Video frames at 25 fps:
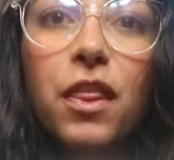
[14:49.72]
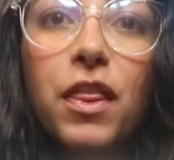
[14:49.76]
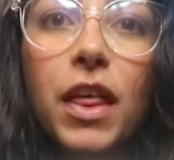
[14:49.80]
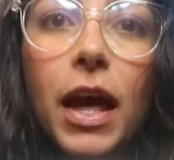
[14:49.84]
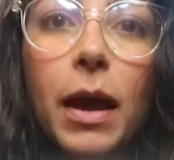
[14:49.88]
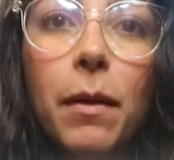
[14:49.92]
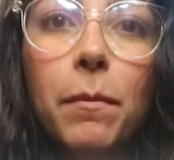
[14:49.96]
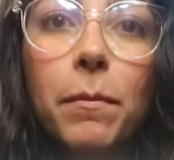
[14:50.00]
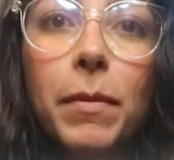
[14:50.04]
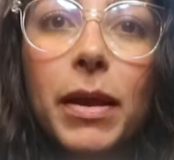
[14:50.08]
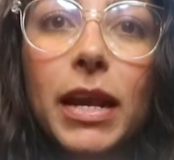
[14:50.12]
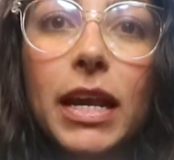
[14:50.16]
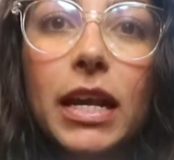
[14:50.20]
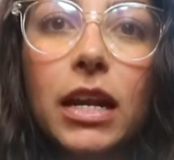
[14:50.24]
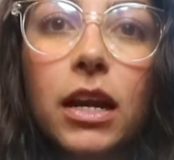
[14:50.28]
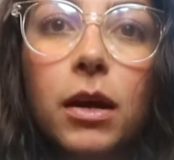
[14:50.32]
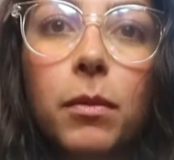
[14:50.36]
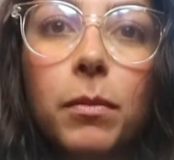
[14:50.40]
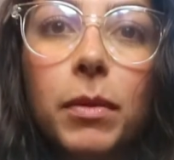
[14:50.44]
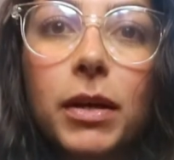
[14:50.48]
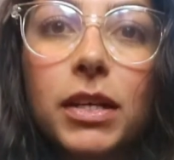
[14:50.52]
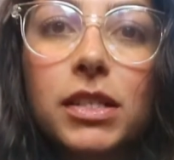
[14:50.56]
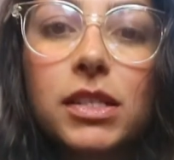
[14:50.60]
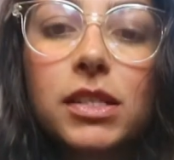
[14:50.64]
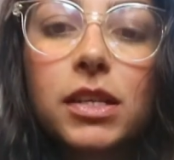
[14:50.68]
That
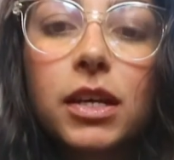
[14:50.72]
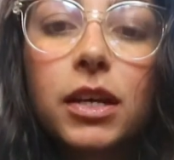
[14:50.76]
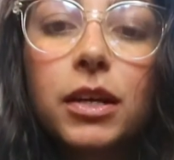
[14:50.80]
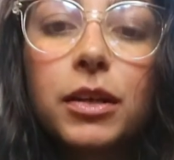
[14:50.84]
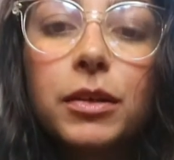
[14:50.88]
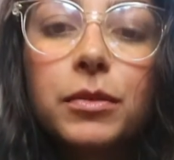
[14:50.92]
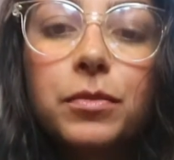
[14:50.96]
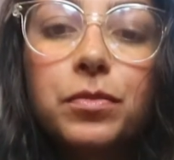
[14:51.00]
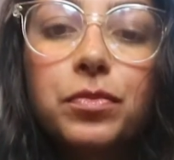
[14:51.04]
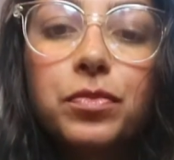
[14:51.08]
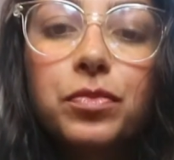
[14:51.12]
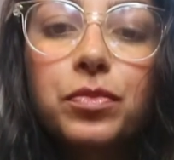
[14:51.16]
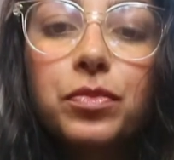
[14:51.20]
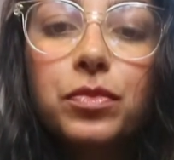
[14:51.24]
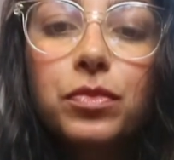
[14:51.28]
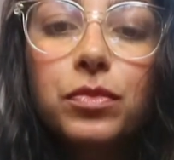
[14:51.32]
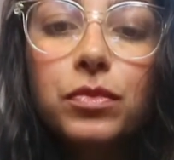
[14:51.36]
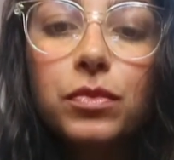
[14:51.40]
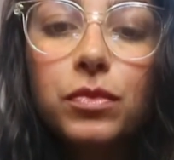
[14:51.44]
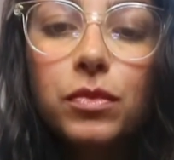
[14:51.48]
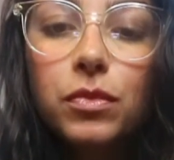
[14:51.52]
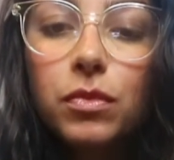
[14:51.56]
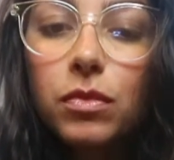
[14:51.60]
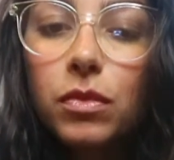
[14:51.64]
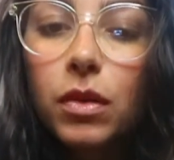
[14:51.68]
peanut butter
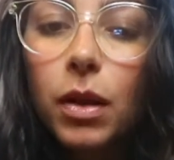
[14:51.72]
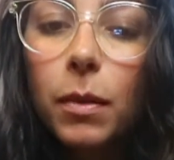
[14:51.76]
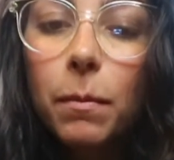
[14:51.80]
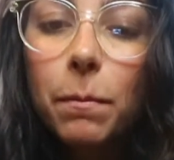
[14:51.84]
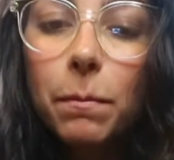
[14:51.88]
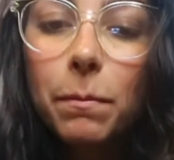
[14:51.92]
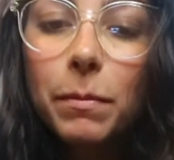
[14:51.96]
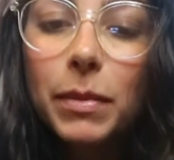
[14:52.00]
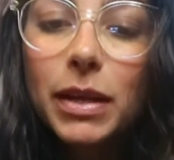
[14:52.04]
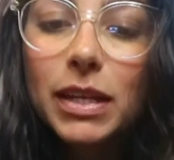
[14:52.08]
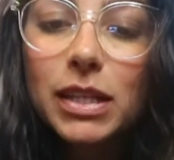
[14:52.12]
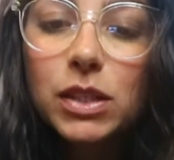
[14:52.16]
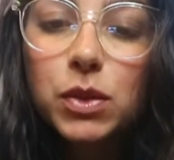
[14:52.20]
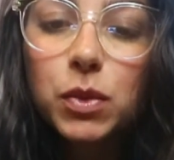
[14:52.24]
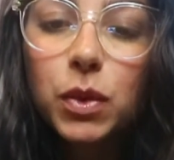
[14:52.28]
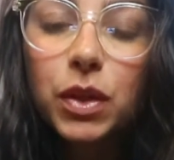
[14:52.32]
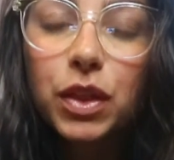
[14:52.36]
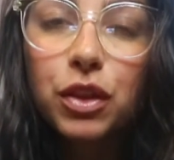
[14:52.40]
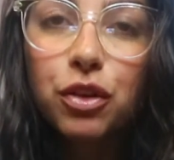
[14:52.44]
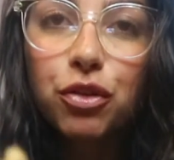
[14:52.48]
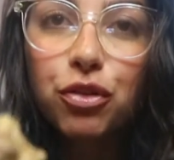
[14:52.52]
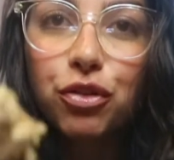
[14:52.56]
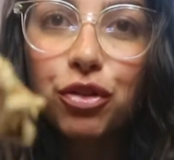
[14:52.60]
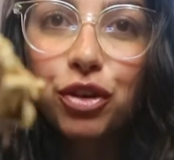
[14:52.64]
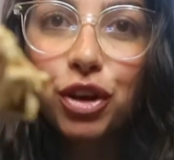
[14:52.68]
mixed with
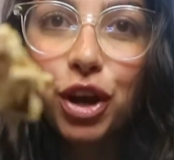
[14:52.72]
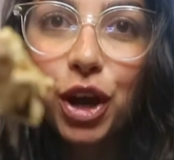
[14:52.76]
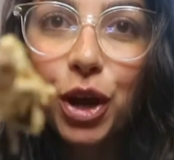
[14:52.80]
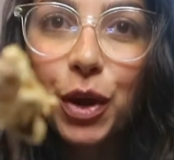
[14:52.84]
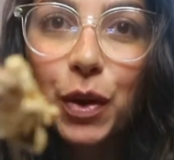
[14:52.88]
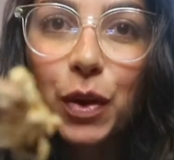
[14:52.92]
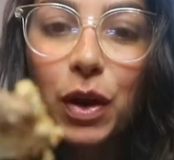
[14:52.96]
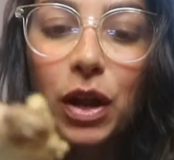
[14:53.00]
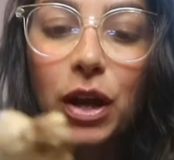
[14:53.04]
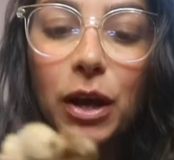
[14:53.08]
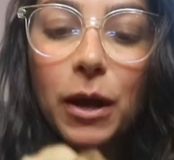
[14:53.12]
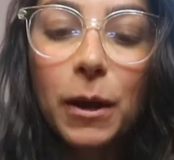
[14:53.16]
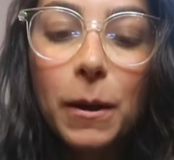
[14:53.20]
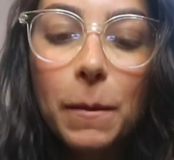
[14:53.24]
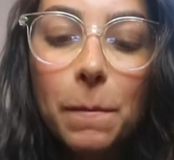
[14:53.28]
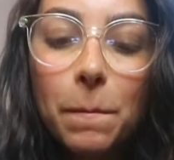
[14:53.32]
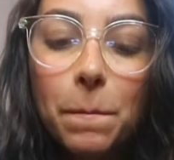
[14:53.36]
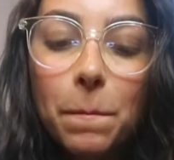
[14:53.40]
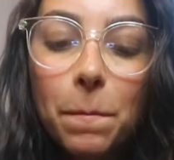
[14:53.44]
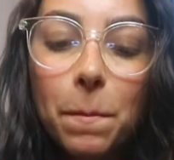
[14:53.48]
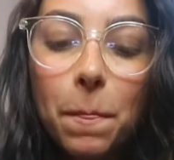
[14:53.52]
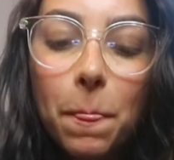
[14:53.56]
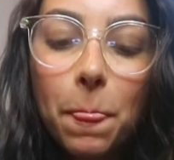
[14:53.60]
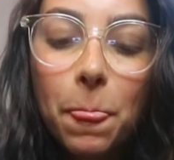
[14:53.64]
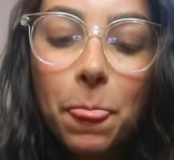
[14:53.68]
the granola
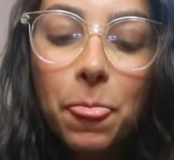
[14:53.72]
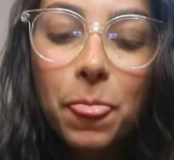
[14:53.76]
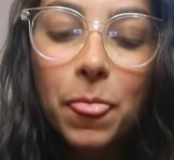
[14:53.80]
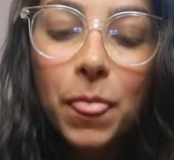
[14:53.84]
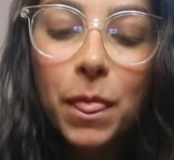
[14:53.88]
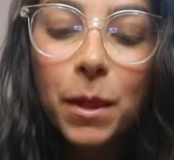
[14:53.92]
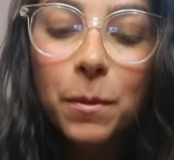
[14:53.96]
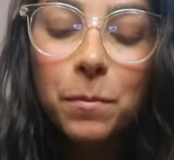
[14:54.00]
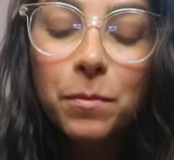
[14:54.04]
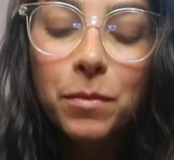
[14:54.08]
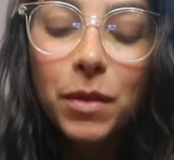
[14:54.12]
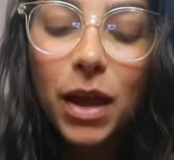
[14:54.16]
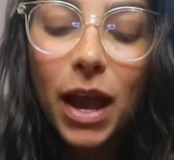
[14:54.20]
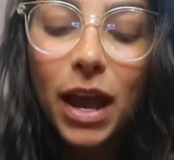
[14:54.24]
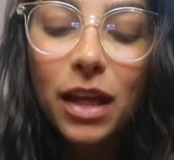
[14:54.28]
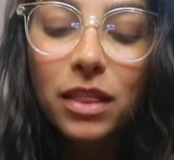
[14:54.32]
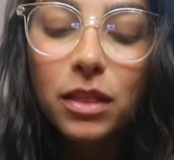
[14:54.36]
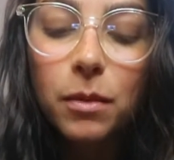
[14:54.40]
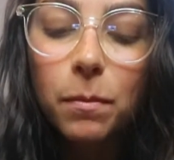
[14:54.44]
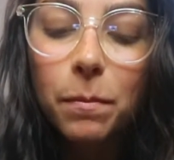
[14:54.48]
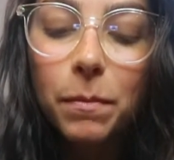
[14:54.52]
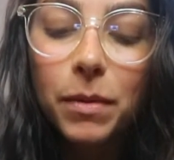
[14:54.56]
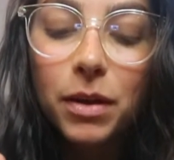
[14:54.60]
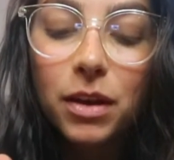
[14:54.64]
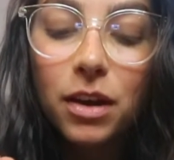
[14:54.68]
and
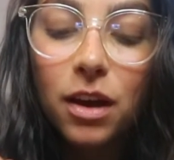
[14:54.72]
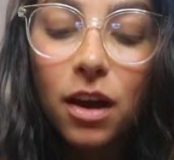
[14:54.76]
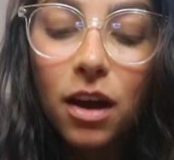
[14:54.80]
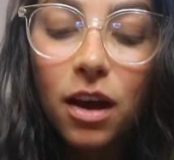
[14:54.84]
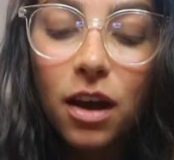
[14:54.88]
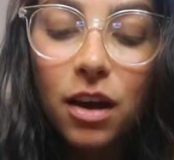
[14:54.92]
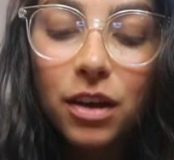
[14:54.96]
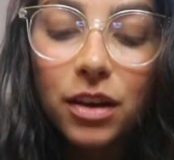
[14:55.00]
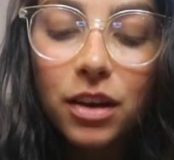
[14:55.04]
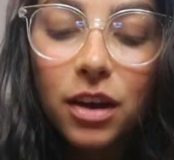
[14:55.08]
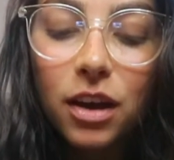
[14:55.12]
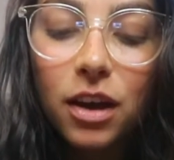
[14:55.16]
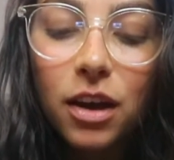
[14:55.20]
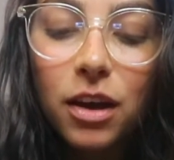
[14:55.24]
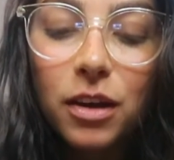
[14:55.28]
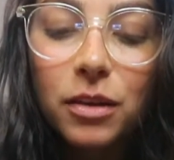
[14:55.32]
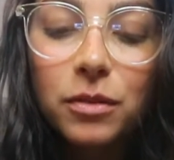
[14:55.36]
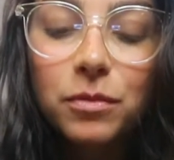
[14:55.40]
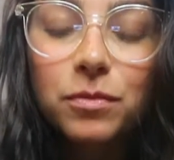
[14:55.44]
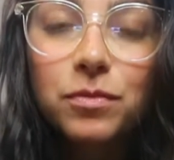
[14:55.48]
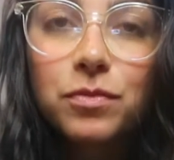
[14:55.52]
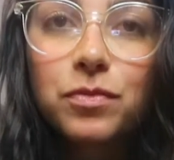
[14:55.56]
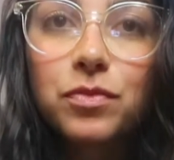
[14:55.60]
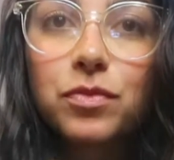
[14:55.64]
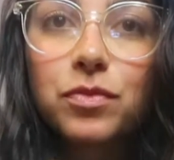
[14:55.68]
the banana.